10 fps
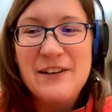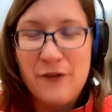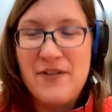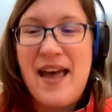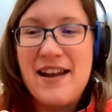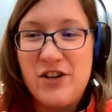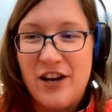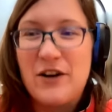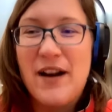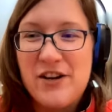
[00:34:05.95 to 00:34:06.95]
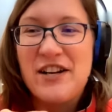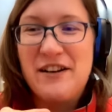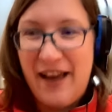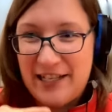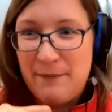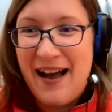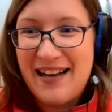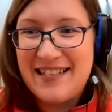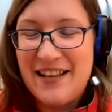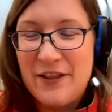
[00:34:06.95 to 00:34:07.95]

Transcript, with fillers: for that generation of Xbox.